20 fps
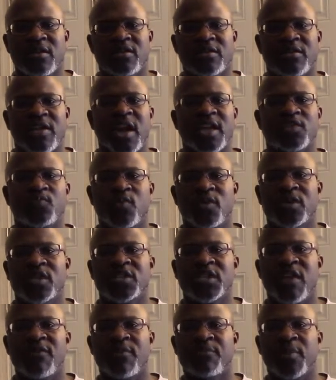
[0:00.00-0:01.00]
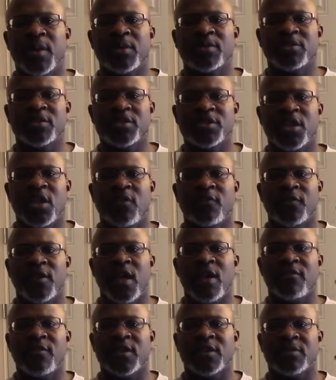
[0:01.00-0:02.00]
That's what the 7 Pillars of
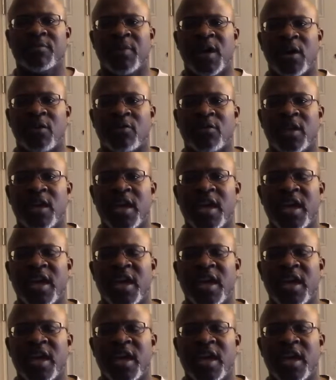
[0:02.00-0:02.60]
Self-Love is about.